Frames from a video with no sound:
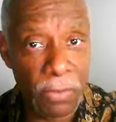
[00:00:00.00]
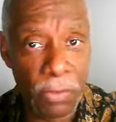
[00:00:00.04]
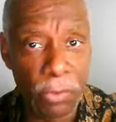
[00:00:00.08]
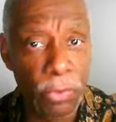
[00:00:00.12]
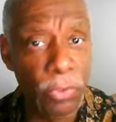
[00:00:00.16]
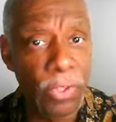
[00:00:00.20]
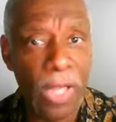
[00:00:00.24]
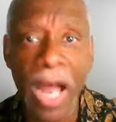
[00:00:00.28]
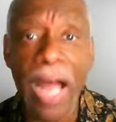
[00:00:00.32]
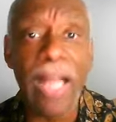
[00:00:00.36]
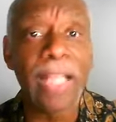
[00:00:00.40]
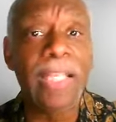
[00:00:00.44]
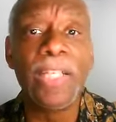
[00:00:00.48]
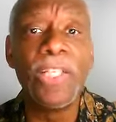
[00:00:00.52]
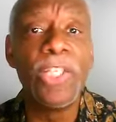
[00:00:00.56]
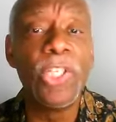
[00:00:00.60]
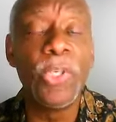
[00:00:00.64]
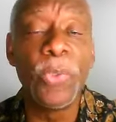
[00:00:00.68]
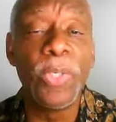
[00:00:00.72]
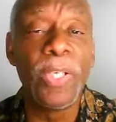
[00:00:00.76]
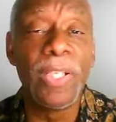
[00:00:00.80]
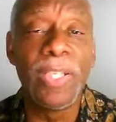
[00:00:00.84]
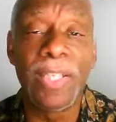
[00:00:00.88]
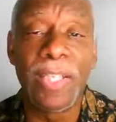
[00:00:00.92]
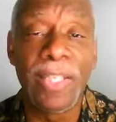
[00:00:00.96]
oh, God can do
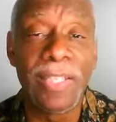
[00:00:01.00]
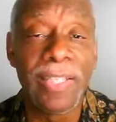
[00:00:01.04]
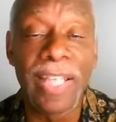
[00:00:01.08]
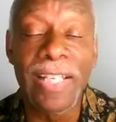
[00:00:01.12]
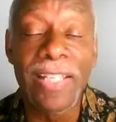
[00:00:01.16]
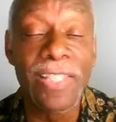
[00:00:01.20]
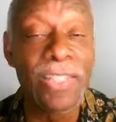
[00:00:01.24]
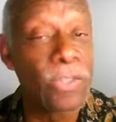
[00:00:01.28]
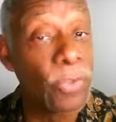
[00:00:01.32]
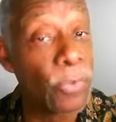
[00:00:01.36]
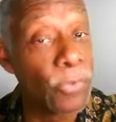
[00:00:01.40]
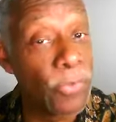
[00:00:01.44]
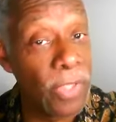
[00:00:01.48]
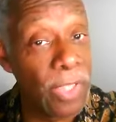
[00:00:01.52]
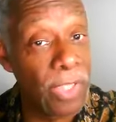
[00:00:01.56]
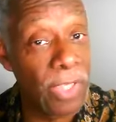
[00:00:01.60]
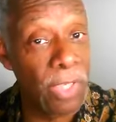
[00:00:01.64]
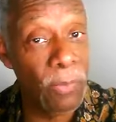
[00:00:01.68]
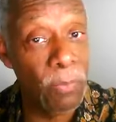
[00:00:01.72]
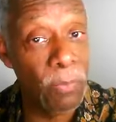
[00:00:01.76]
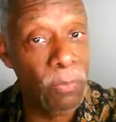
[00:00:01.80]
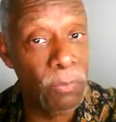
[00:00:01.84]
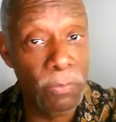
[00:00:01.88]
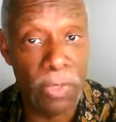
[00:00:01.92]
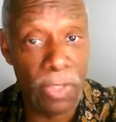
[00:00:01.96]
anything. They just don't think
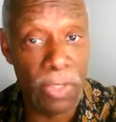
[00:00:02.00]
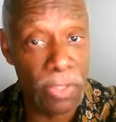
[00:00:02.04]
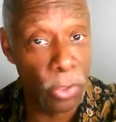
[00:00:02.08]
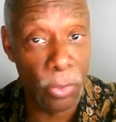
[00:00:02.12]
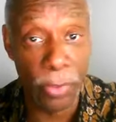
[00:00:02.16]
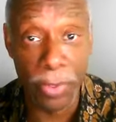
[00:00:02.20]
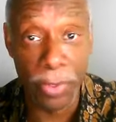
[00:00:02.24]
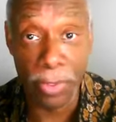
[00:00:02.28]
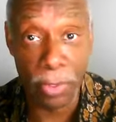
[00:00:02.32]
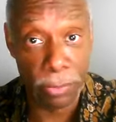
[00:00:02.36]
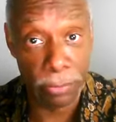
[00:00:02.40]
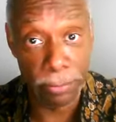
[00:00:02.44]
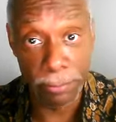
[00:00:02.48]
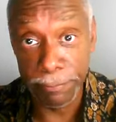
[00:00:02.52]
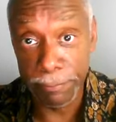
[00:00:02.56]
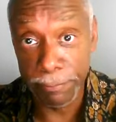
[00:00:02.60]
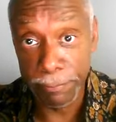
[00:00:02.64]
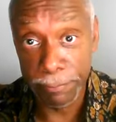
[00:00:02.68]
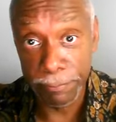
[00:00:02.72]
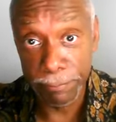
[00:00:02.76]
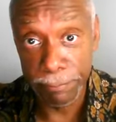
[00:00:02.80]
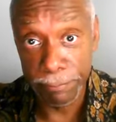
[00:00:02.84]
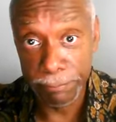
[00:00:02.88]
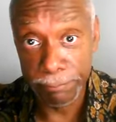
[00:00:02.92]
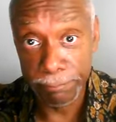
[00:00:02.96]
he is going to.
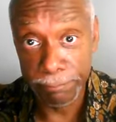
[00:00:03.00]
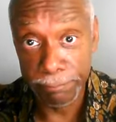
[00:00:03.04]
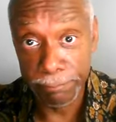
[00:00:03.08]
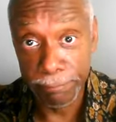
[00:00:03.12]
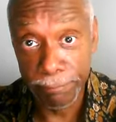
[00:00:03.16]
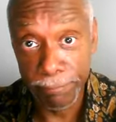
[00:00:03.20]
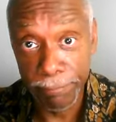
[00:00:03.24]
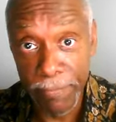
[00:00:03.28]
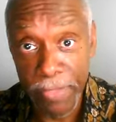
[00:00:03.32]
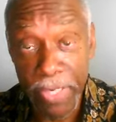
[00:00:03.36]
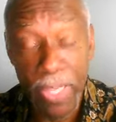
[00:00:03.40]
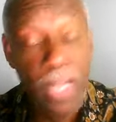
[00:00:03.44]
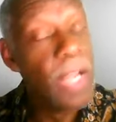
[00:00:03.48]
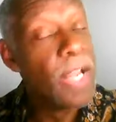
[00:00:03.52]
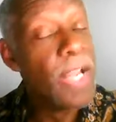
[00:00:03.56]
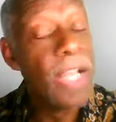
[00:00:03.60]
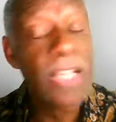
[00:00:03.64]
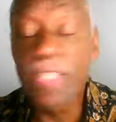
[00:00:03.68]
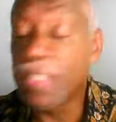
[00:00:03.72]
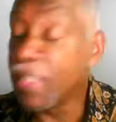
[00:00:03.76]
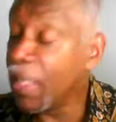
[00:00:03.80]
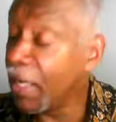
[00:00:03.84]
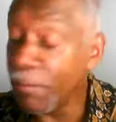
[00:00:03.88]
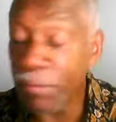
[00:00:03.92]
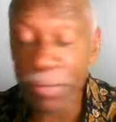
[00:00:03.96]

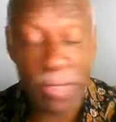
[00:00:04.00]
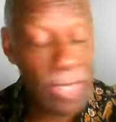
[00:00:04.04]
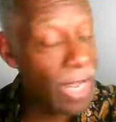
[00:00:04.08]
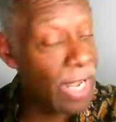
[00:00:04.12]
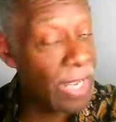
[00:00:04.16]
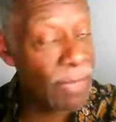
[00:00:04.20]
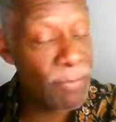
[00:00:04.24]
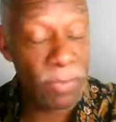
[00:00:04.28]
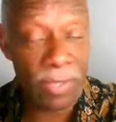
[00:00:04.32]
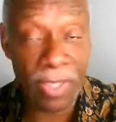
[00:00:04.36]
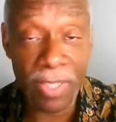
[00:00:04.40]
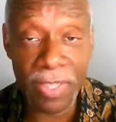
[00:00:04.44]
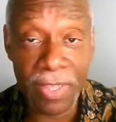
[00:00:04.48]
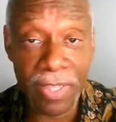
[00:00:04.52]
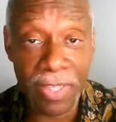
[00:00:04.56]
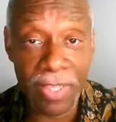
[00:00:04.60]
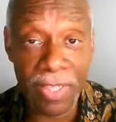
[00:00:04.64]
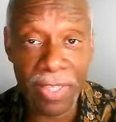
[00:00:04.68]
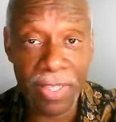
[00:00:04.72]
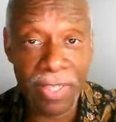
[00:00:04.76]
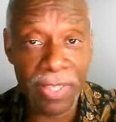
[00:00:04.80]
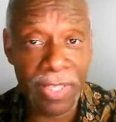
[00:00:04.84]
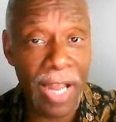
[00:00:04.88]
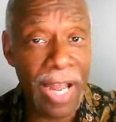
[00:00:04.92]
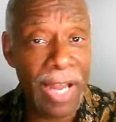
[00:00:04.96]
Sometimes they
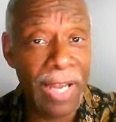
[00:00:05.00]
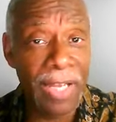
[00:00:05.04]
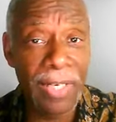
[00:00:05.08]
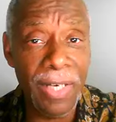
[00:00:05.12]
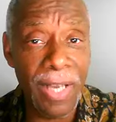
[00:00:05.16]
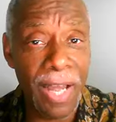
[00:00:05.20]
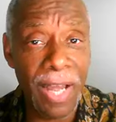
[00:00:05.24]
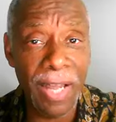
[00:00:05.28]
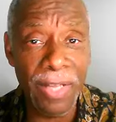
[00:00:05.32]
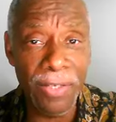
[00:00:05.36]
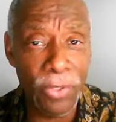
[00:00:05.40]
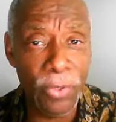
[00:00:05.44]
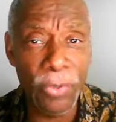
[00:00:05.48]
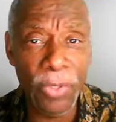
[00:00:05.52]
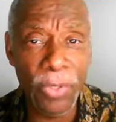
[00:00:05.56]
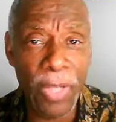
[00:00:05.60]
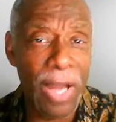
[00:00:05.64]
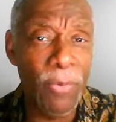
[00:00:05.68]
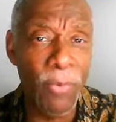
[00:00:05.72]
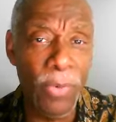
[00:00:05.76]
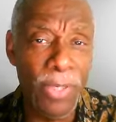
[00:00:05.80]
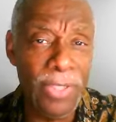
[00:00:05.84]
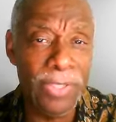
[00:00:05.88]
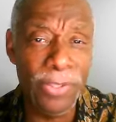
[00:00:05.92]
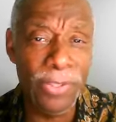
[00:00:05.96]
think, God, I know
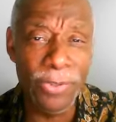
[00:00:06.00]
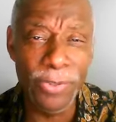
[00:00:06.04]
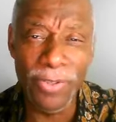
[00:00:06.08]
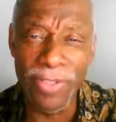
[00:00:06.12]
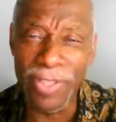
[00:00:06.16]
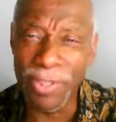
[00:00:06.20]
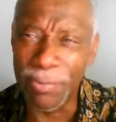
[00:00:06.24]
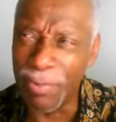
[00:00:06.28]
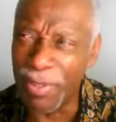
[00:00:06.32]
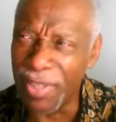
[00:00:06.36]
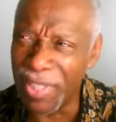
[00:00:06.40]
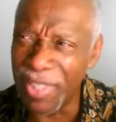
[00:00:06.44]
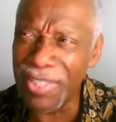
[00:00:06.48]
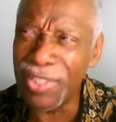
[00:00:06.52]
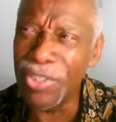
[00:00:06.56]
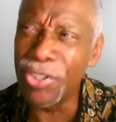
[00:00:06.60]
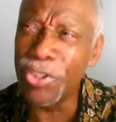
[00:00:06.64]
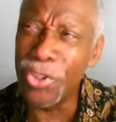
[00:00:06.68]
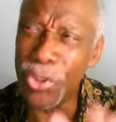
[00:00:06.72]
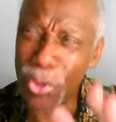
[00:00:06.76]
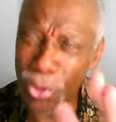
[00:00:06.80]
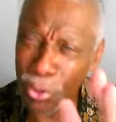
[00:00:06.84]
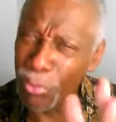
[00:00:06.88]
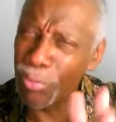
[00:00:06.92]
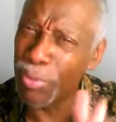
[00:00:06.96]
God wants to do this, but this is
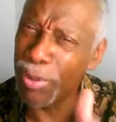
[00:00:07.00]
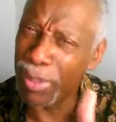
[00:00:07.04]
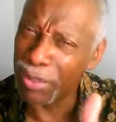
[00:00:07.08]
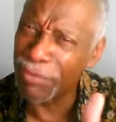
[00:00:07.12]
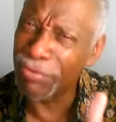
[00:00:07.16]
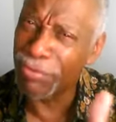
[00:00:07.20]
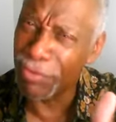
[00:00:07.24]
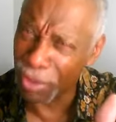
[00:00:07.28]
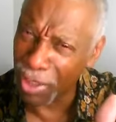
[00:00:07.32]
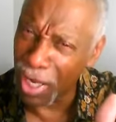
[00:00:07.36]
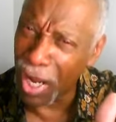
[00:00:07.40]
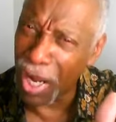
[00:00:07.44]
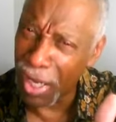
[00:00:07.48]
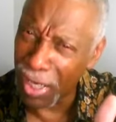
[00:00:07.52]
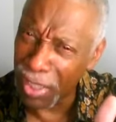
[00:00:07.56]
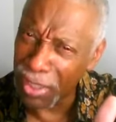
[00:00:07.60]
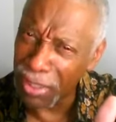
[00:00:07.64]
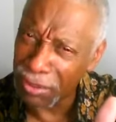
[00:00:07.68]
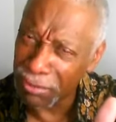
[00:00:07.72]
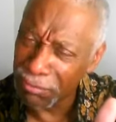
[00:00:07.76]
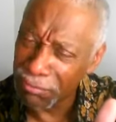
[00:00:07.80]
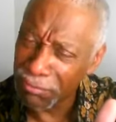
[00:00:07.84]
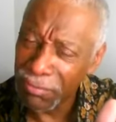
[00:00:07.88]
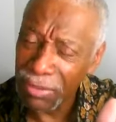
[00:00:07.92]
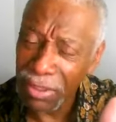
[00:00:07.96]
too big for God.
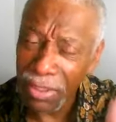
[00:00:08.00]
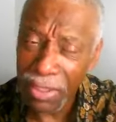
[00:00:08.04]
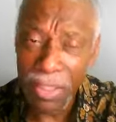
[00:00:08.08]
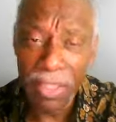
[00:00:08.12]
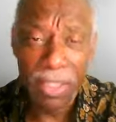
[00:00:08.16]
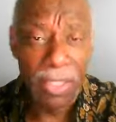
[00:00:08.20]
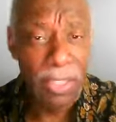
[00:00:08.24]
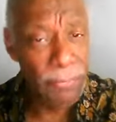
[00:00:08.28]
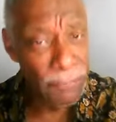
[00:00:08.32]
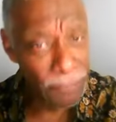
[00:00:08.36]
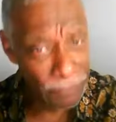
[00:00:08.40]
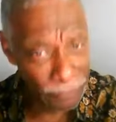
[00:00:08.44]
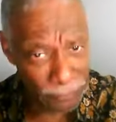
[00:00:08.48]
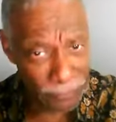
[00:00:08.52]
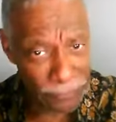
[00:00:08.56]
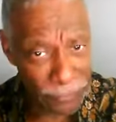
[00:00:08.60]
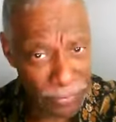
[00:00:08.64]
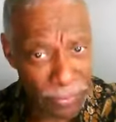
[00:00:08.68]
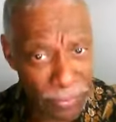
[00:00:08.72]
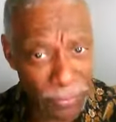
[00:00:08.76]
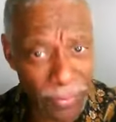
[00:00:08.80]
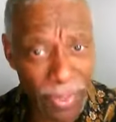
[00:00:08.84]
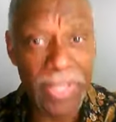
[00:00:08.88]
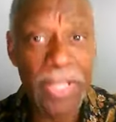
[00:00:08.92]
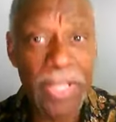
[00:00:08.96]

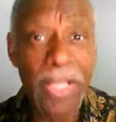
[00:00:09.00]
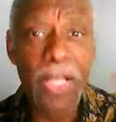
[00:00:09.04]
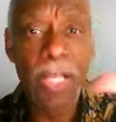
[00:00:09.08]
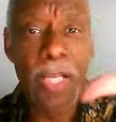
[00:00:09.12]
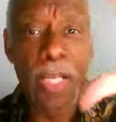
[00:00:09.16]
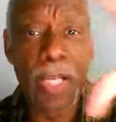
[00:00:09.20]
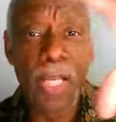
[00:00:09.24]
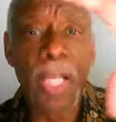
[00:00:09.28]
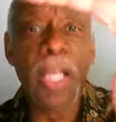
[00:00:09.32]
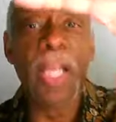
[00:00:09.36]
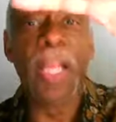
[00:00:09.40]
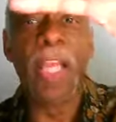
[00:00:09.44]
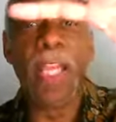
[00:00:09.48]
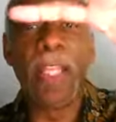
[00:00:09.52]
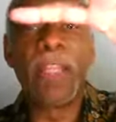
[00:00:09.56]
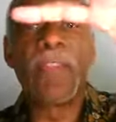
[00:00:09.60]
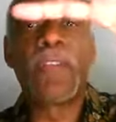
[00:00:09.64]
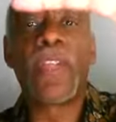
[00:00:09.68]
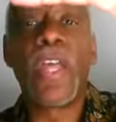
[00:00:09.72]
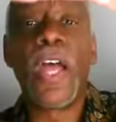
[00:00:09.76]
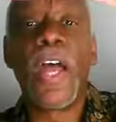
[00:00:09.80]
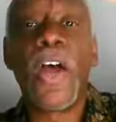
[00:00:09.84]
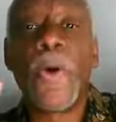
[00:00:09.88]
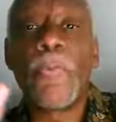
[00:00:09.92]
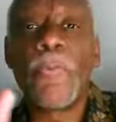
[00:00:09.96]
Right? It
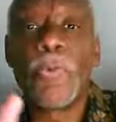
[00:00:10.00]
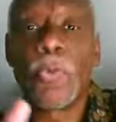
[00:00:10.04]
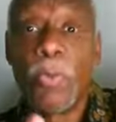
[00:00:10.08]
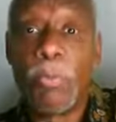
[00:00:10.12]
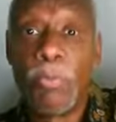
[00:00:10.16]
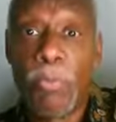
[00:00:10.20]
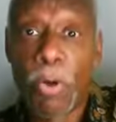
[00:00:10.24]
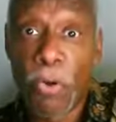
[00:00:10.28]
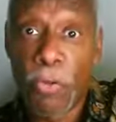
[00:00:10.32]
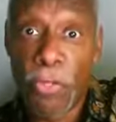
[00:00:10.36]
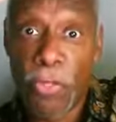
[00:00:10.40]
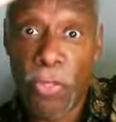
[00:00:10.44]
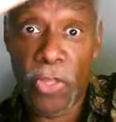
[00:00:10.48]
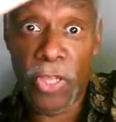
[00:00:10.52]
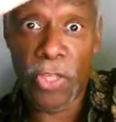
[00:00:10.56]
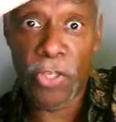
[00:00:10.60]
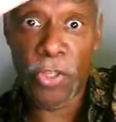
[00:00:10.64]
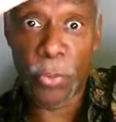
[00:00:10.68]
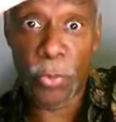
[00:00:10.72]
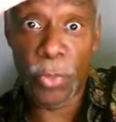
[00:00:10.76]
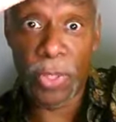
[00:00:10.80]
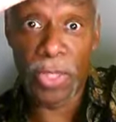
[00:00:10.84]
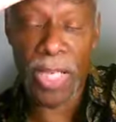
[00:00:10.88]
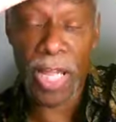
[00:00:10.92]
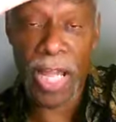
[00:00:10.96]
helps when both things
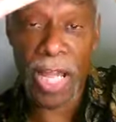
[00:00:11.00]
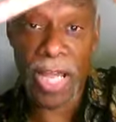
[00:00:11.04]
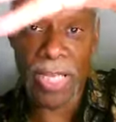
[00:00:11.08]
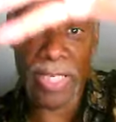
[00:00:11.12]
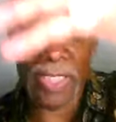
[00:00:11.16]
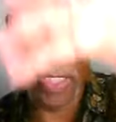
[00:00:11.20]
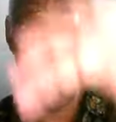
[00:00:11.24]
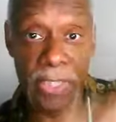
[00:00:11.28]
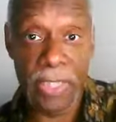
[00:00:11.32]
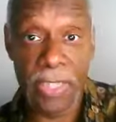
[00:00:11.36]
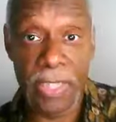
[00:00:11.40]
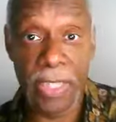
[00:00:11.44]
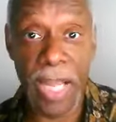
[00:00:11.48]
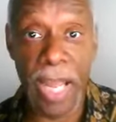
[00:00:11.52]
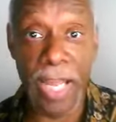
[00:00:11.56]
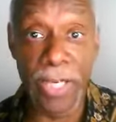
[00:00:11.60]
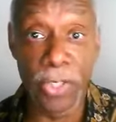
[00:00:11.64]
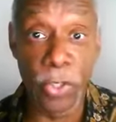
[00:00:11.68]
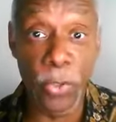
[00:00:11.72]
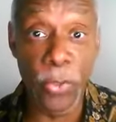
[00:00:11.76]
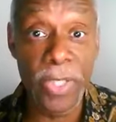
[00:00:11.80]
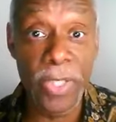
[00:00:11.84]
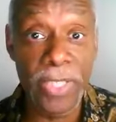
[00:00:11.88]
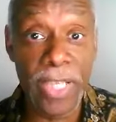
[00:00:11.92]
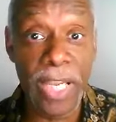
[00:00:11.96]
are in line. I
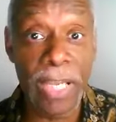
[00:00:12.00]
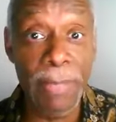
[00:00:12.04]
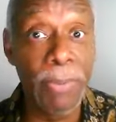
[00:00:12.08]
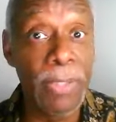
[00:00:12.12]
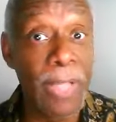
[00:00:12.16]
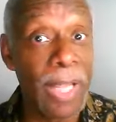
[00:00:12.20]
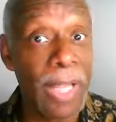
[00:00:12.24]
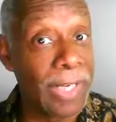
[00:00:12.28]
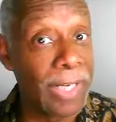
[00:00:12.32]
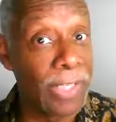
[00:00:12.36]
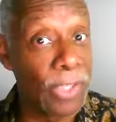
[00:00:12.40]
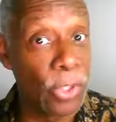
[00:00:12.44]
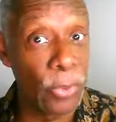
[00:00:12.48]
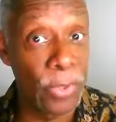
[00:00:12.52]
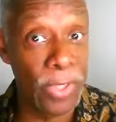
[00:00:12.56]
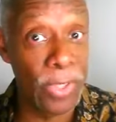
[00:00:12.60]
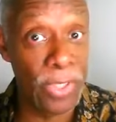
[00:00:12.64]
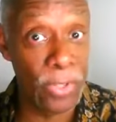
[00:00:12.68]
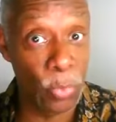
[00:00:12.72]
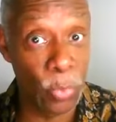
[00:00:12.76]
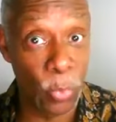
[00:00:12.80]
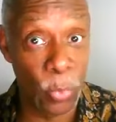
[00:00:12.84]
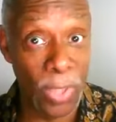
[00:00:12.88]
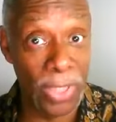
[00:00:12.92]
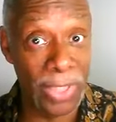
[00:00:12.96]
know he's able and I know
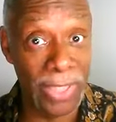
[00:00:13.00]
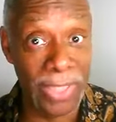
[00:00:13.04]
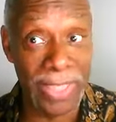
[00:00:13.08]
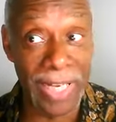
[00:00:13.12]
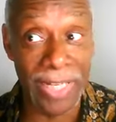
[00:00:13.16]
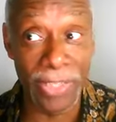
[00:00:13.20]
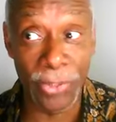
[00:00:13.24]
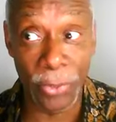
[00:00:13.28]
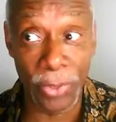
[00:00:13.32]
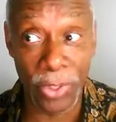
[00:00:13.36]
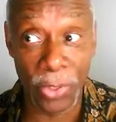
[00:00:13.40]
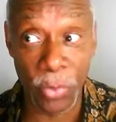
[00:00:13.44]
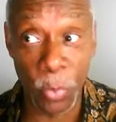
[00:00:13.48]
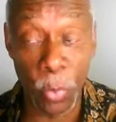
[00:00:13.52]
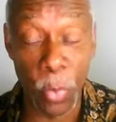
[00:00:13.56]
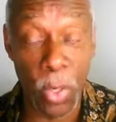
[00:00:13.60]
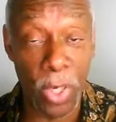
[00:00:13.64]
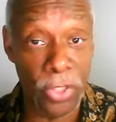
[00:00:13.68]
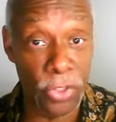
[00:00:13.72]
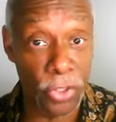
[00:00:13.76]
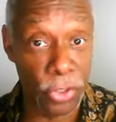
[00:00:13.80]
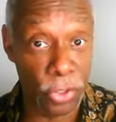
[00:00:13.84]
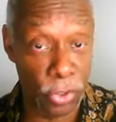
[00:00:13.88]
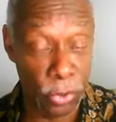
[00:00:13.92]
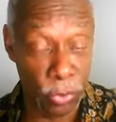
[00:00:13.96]
he's willing. I know he
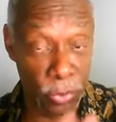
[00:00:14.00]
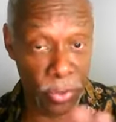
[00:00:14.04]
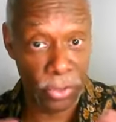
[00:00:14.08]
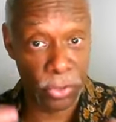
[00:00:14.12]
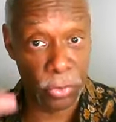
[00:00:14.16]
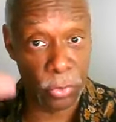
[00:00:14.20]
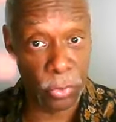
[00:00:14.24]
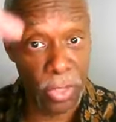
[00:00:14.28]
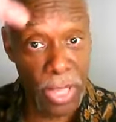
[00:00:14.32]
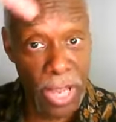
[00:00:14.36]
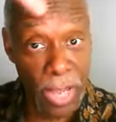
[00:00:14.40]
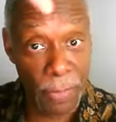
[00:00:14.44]
wants to. And so